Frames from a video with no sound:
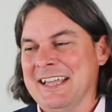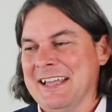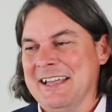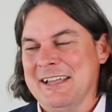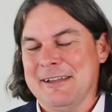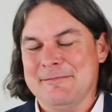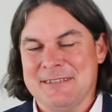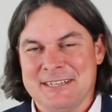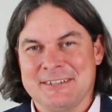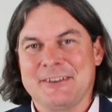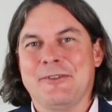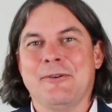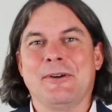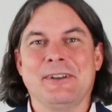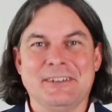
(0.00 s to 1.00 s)
Um, it's
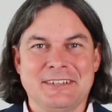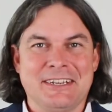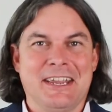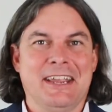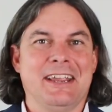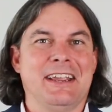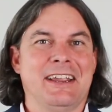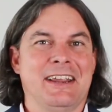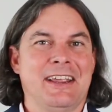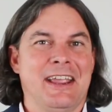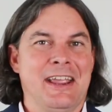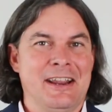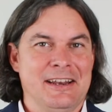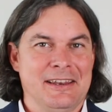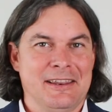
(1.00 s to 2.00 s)
going to take
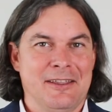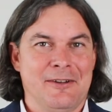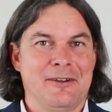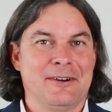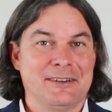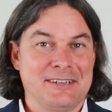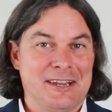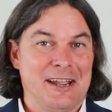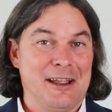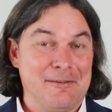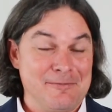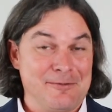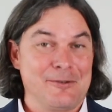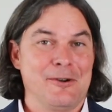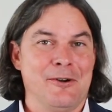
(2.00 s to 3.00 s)
a long
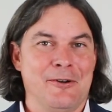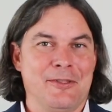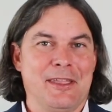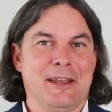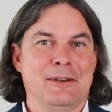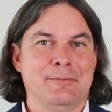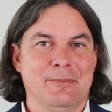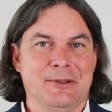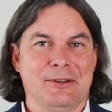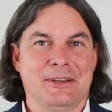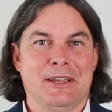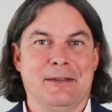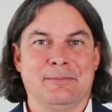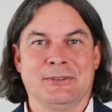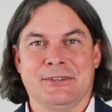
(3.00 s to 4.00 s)
time for all that to build
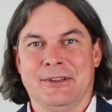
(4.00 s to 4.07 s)
up.